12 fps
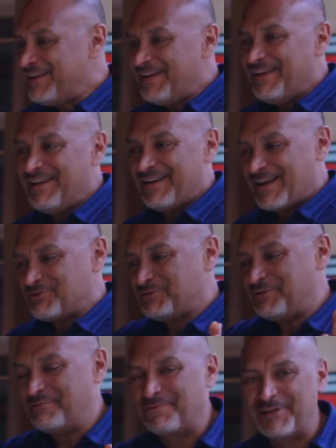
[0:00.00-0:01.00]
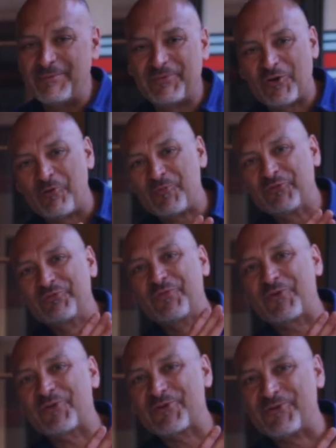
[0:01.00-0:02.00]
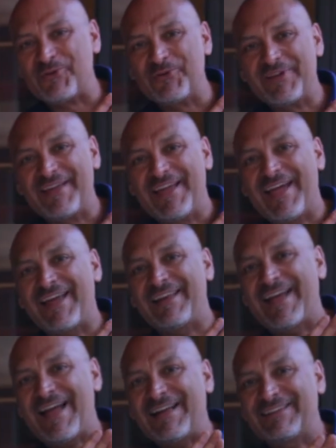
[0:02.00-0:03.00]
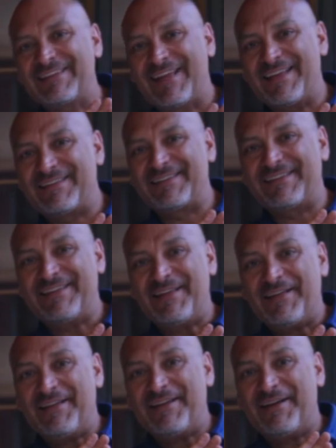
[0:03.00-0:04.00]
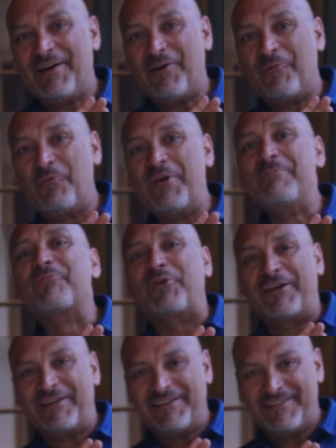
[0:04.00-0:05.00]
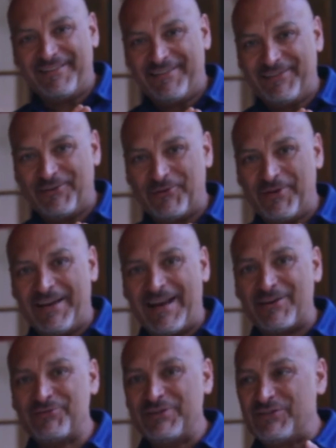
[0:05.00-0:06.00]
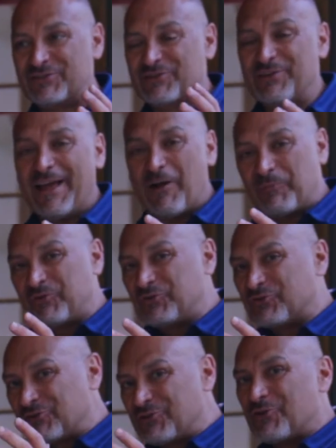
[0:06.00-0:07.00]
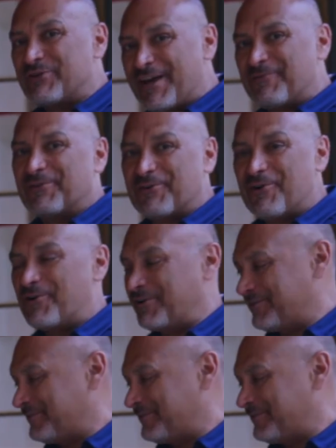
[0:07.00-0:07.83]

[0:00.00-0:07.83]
it actually flips almost vertical and acts as a windbreak. So it actually helps you slow down the car.